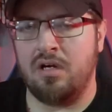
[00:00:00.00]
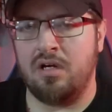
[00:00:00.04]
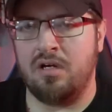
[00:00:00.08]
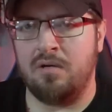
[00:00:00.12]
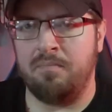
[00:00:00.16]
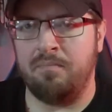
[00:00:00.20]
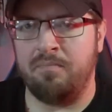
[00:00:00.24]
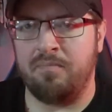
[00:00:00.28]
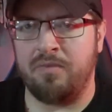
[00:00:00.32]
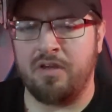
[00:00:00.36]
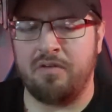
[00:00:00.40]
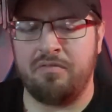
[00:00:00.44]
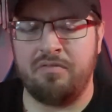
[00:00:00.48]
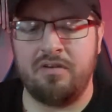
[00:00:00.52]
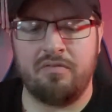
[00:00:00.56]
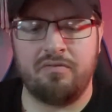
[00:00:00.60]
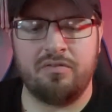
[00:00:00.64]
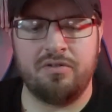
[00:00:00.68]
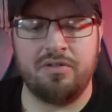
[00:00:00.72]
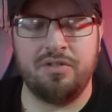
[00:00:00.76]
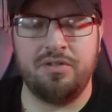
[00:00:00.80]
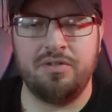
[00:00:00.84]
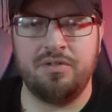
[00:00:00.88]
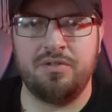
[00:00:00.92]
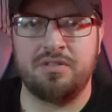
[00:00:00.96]
I've
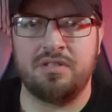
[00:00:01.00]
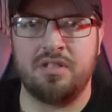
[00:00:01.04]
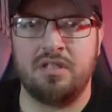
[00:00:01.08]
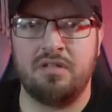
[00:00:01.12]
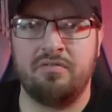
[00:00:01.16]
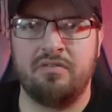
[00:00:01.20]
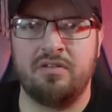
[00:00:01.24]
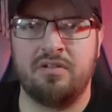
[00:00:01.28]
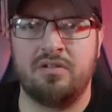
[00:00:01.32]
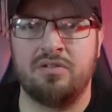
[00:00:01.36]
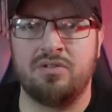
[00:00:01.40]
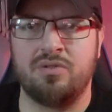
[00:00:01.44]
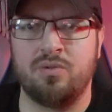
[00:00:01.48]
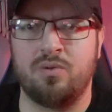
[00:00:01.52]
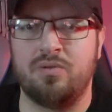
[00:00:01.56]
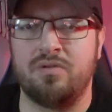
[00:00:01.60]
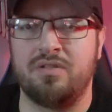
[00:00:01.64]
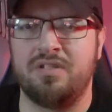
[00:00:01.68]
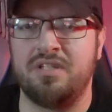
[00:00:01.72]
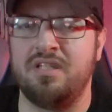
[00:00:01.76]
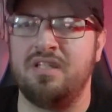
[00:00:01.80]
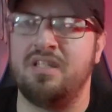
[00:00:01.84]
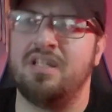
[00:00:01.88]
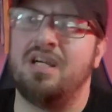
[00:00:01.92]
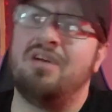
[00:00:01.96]
never used any of theirs
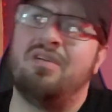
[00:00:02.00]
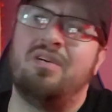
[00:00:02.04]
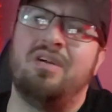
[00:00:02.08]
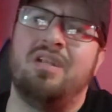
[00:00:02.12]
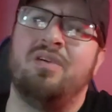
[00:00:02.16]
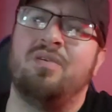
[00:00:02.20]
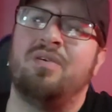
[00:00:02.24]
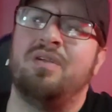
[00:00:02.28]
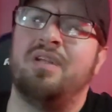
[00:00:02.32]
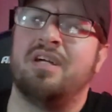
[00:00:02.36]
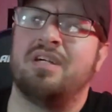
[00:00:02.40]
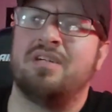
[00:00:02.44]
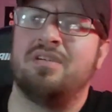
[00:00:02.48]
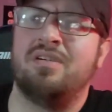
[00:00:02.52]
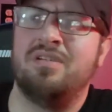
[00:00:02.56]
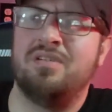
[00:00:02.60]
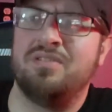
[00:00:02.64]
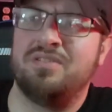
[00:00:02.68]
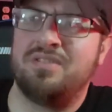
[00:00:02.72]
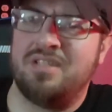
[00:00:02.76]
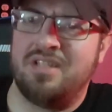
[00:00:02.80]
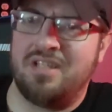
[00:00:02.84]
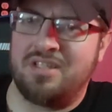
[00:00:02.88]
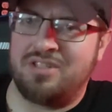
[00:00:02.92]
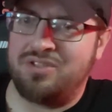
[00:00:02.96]
or seen how anyone
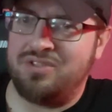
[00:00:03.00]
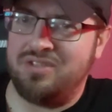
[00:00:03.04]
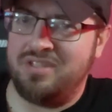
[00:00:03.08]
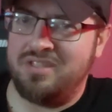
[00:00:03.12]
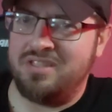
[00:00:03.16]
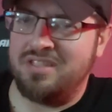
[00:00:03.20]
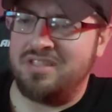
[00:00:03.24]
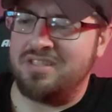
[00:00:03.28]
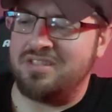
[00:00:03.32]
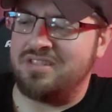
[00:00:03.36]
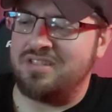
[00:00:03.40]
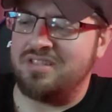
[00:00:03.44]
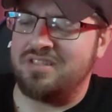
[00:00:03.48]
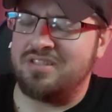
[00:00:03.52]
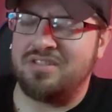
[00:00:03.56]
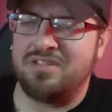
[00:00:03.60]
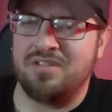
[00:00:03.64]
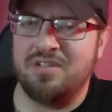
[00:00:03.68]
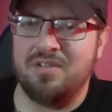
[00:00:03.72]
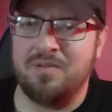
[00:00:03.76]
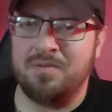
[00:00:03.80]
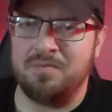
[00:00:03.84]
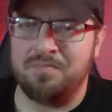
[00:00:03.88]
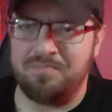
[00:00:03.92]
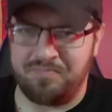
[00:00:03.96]
else actually does this,
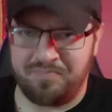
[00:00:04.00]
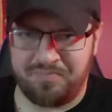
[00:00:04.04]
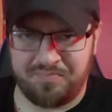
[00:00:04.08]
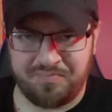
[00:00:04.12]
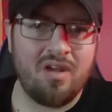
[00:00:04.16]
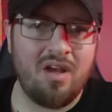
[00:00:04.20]
so